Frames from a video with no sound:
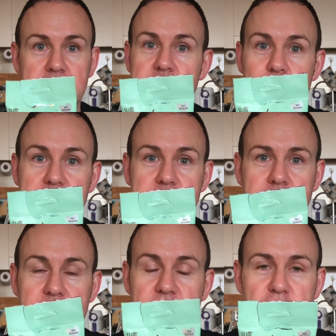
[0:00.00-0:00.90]
So basically
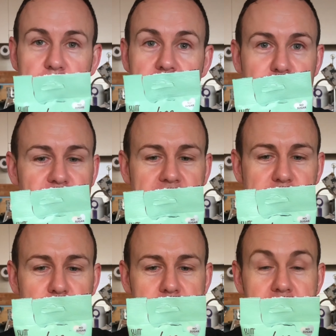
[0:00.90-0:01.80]
you can, should be able to share
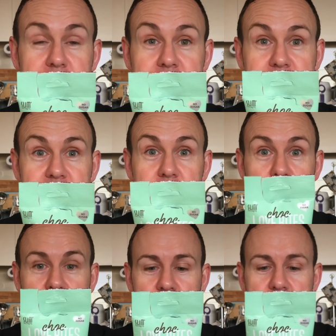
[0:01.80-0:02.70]
this one randomly to
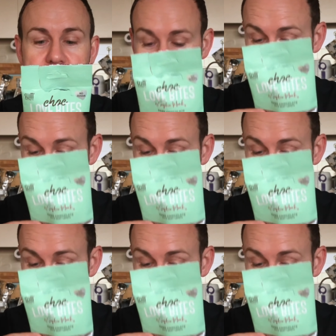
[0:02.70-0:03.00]
all your friends.